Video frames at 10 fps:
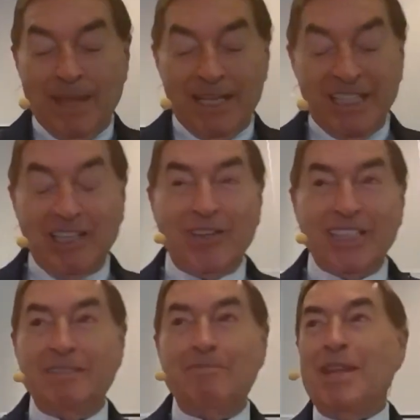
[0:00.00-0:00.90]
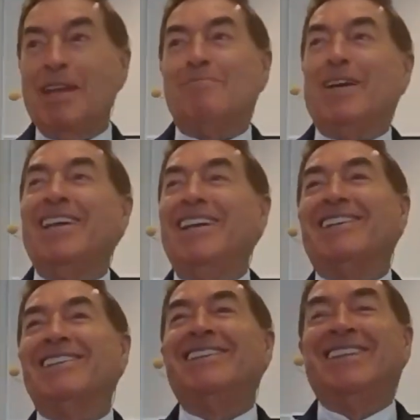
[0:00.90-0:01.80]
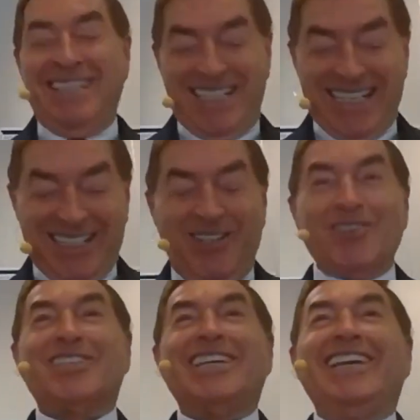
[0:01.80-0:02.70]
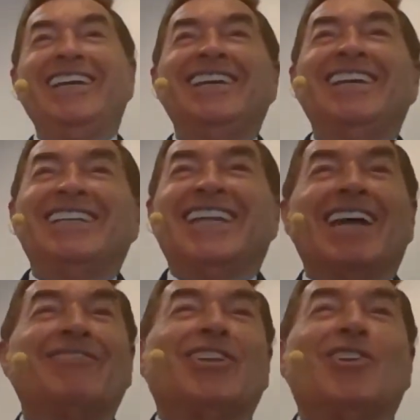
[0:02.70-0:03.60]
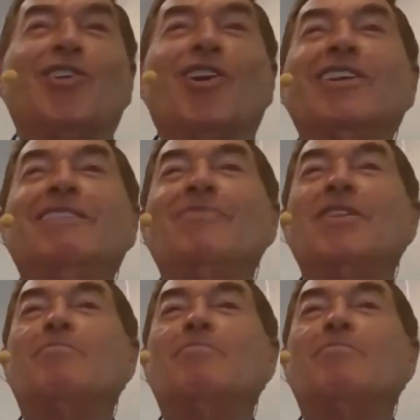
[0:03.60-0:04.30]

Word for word: It's interesting. But here you see that after all,